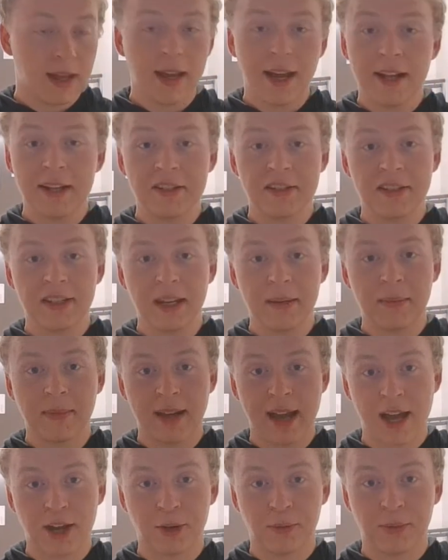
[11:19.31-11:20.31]
Hence the name
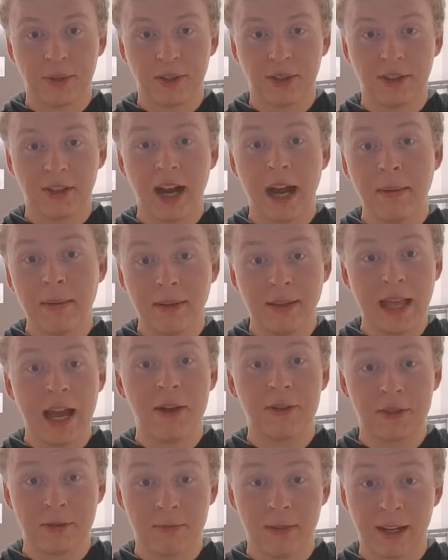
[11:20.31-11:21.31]
Caterpillar. I'm
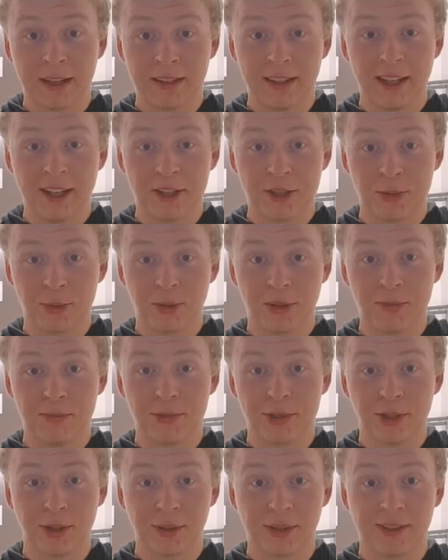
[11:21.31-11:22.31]
allowed to make the Inchworm
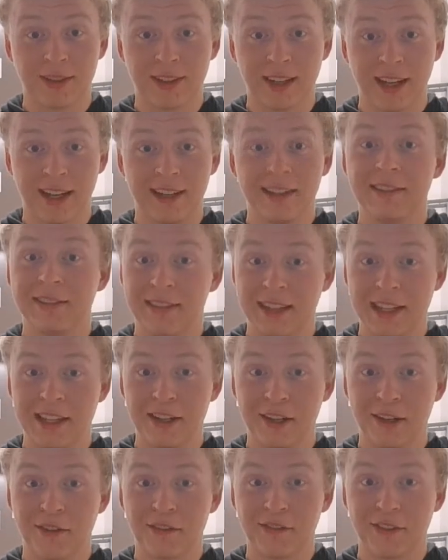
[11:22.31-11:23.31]
joke, okay? They
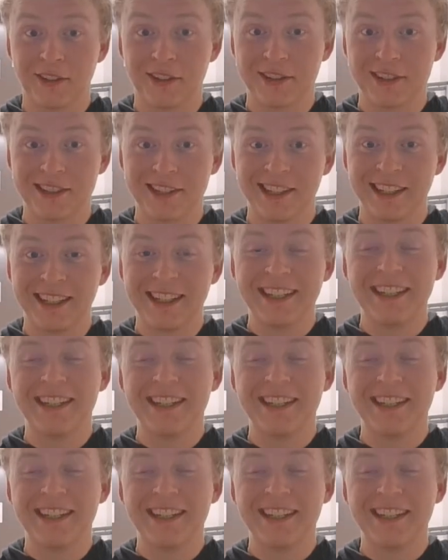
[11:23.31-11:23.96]
did it first.